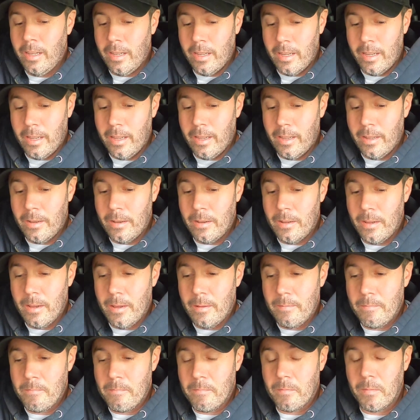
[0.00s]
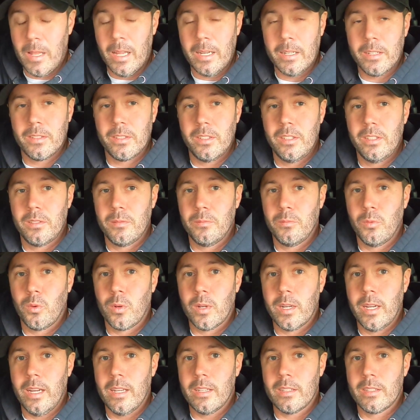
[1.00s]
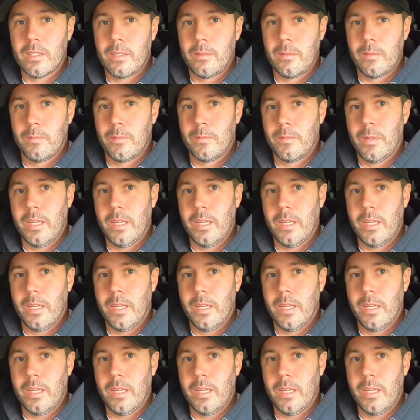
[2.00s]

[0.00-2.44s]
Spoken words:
and like to see some more guys